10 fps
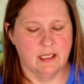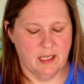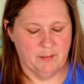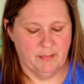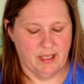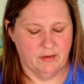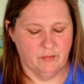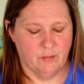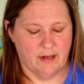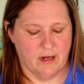
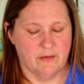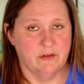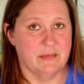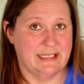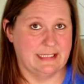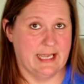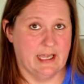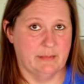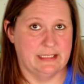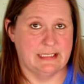above wherever my
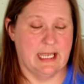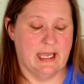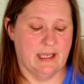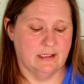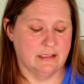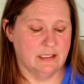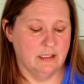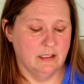tab is at.